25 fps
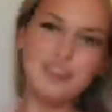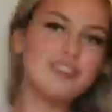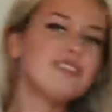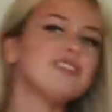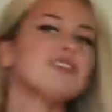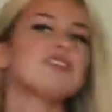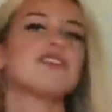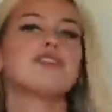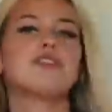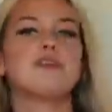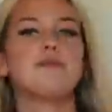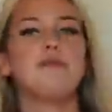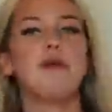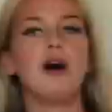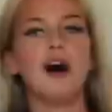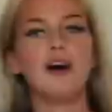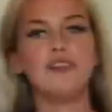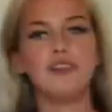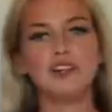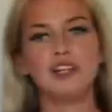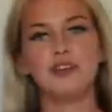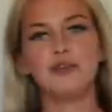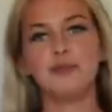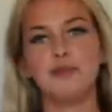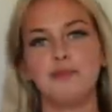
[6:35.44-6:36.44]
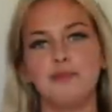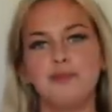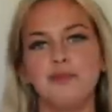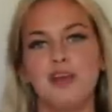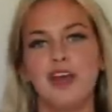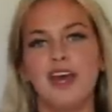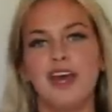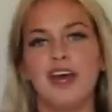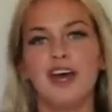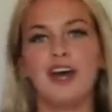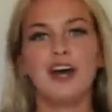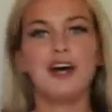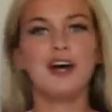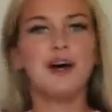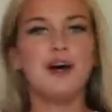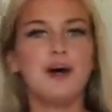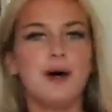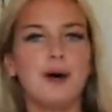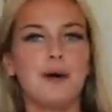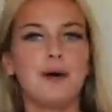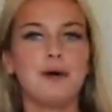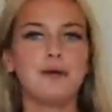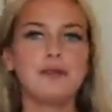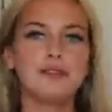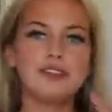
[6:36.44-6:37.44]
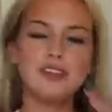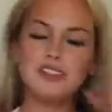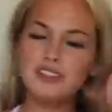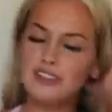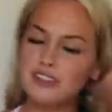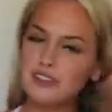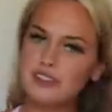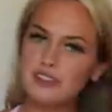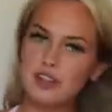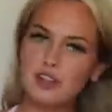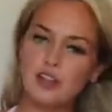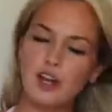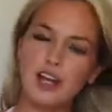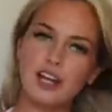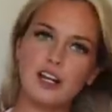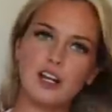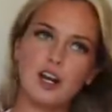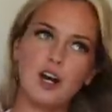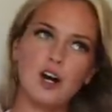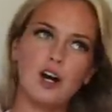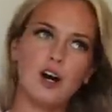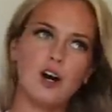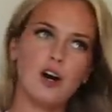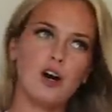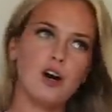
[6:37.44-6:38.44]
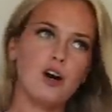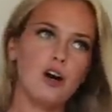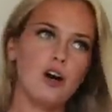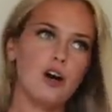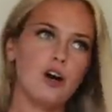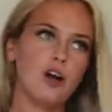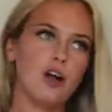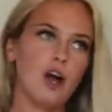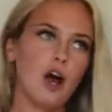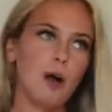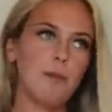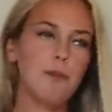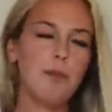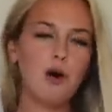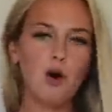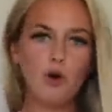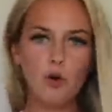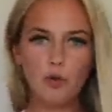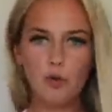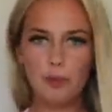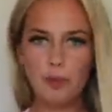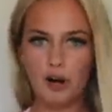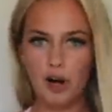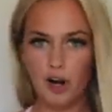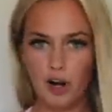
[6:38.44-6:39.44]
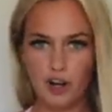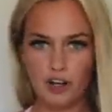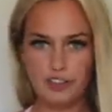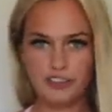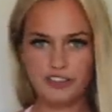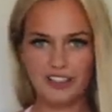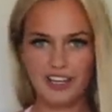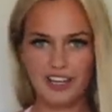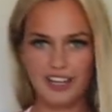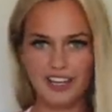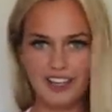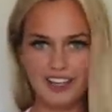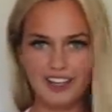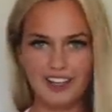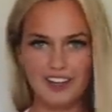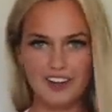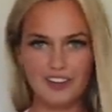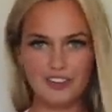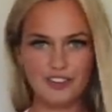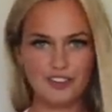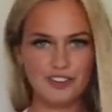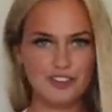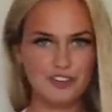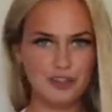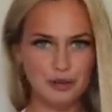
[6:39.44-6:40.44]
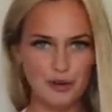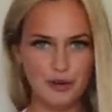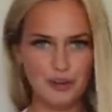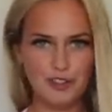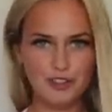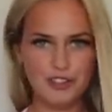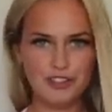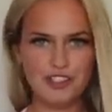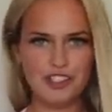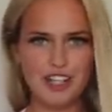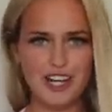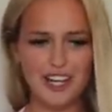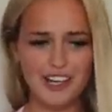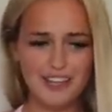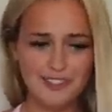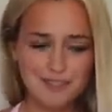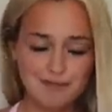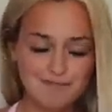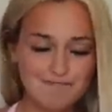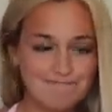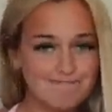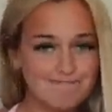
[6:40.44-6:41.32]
this is just the perfect little, this is like a pool party on a summer holiday.